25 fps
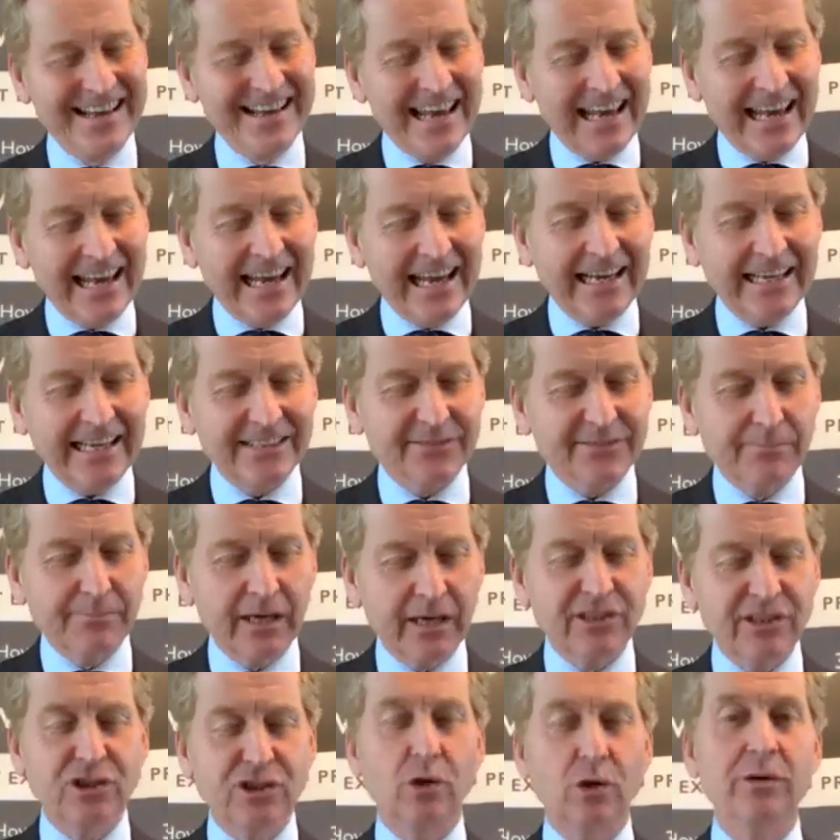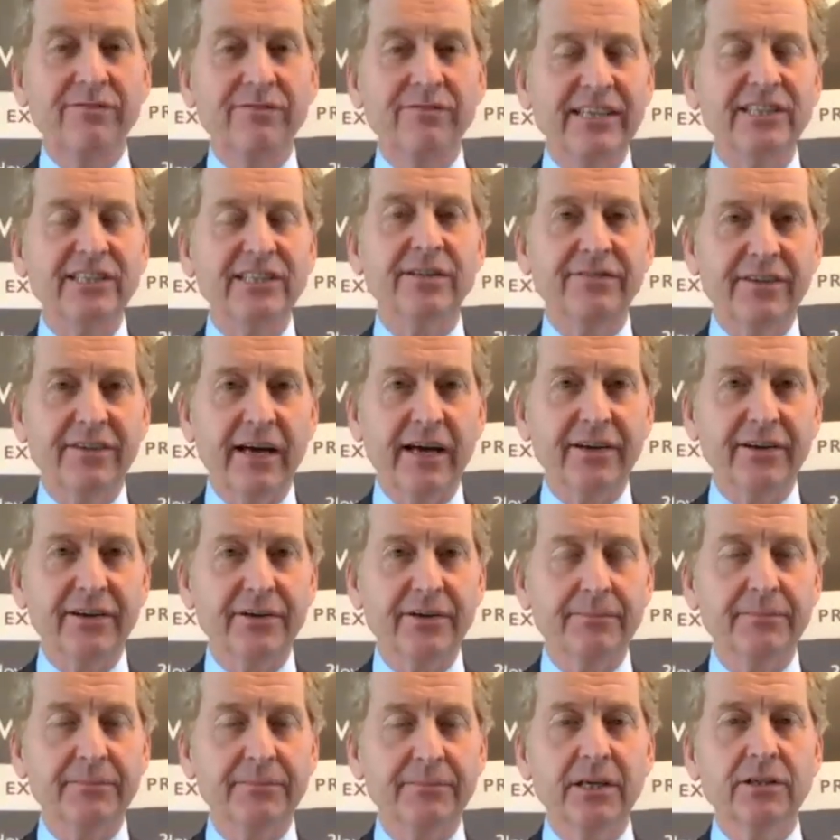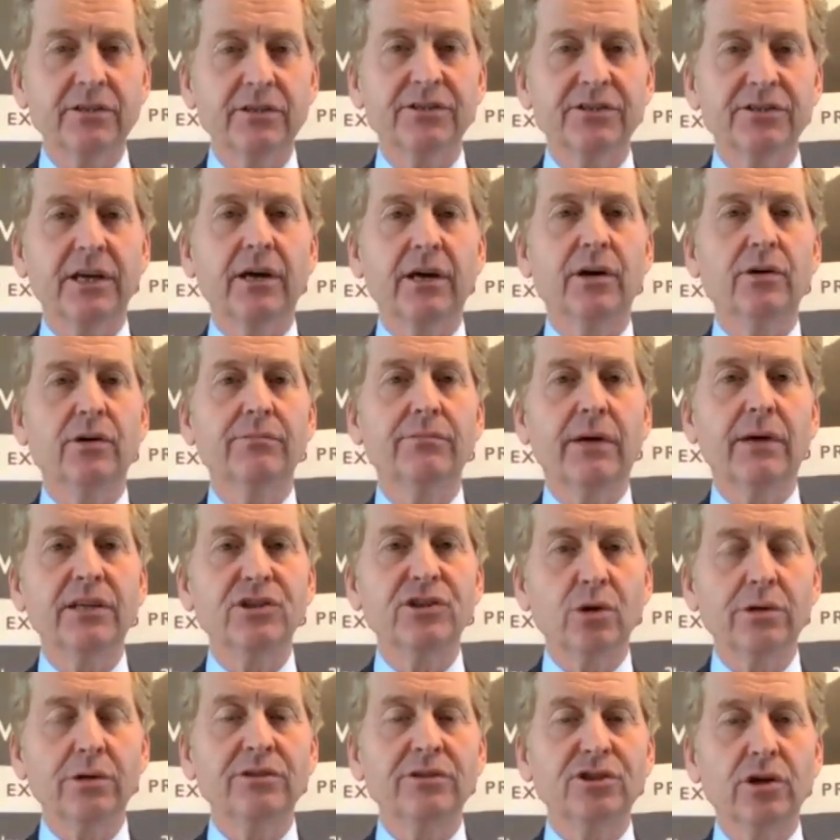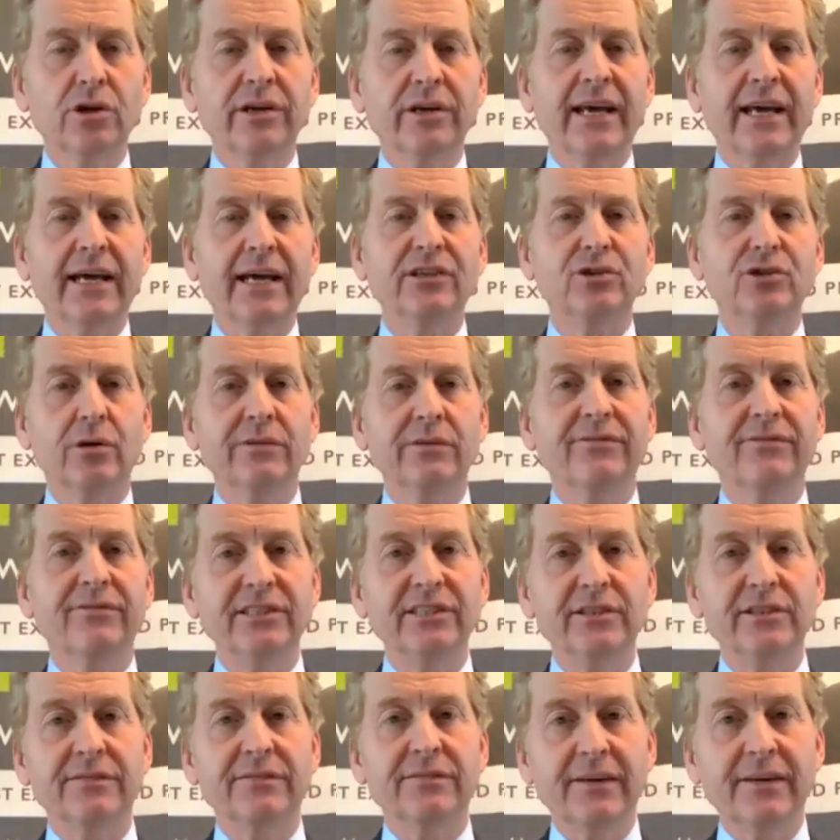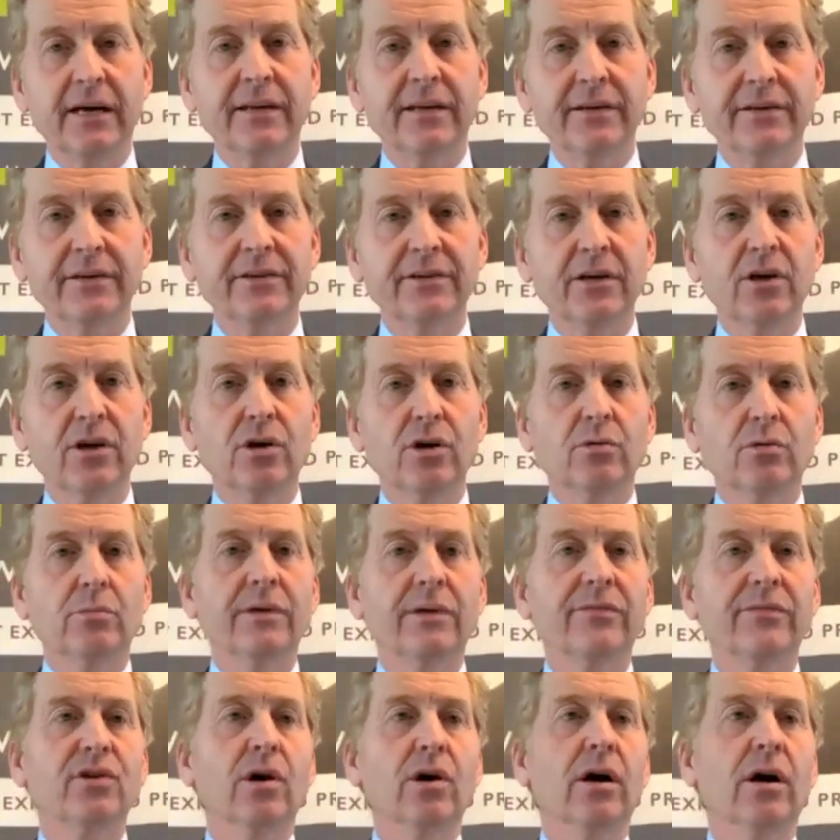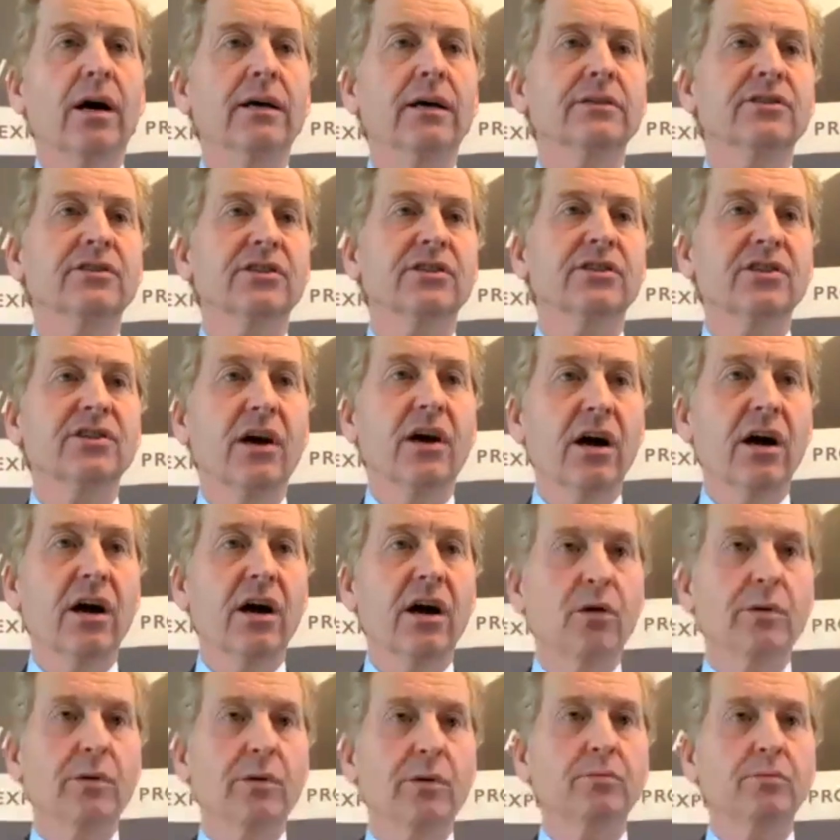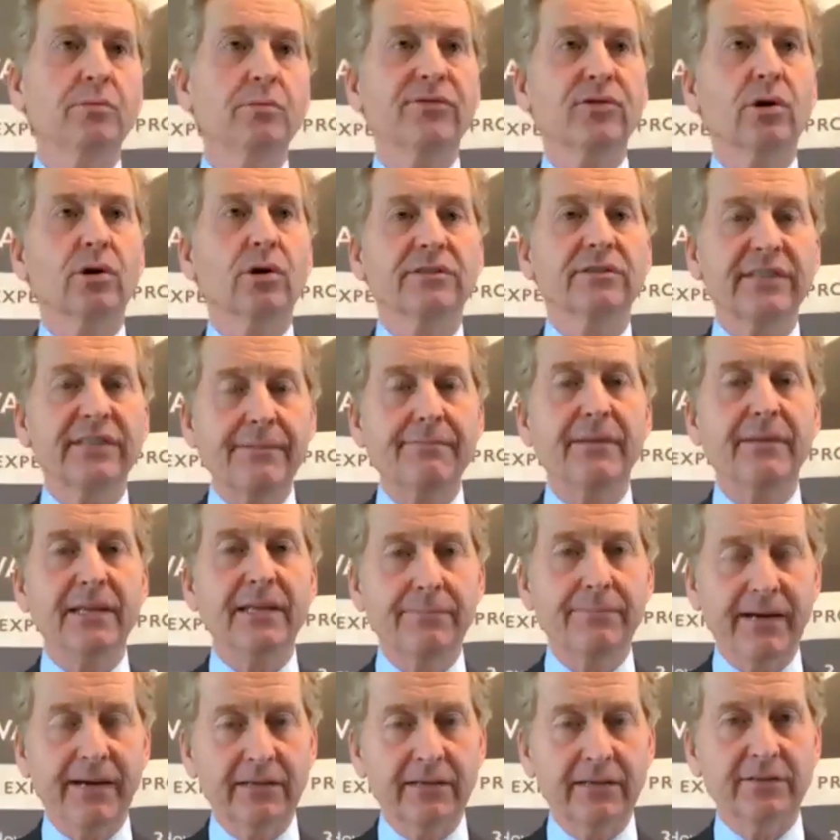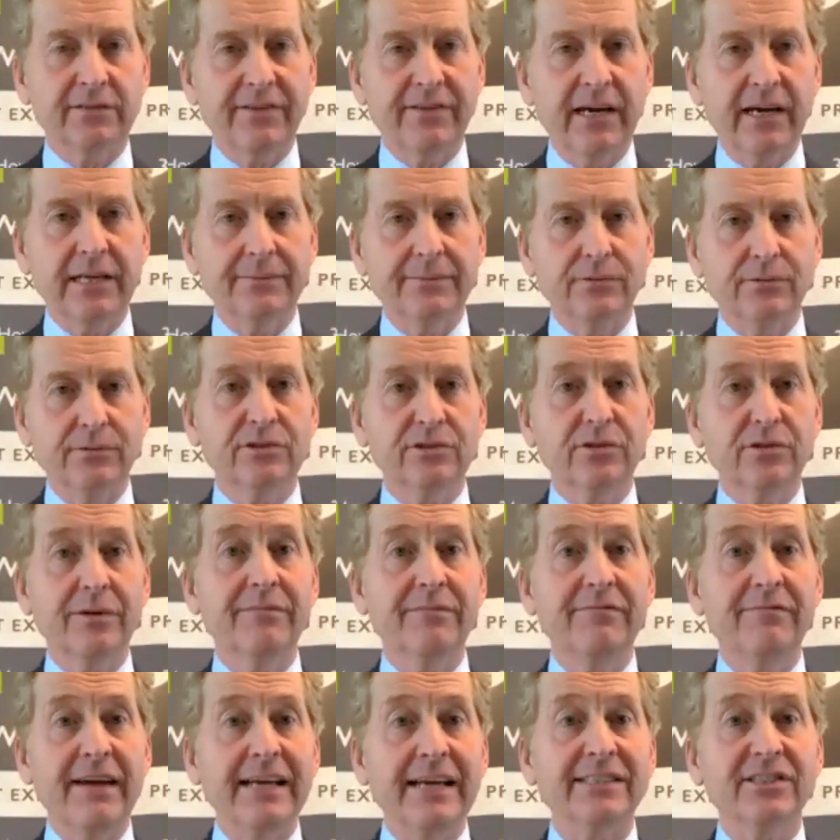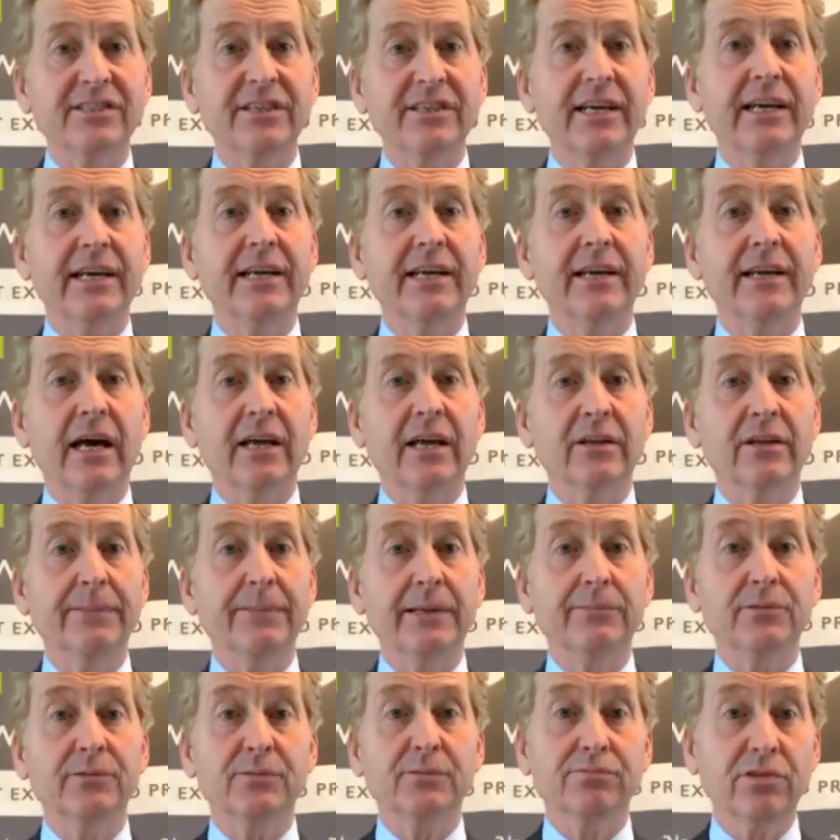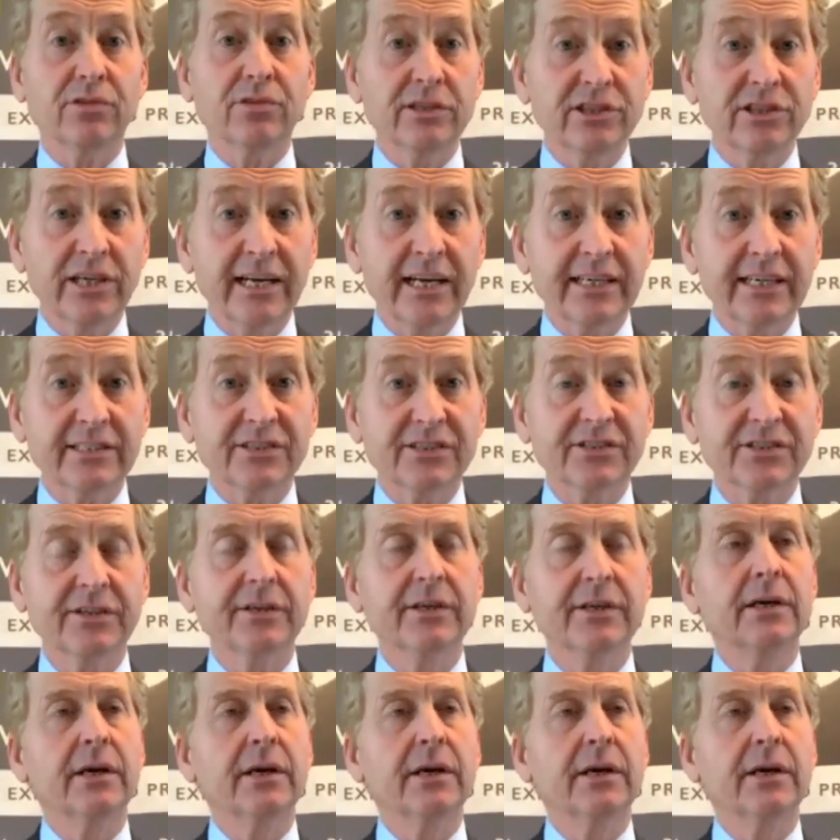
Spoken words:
is my joint venture fund. So my John Howard joint venture fund, we've got 10 million pounds available to invest in other people's projects.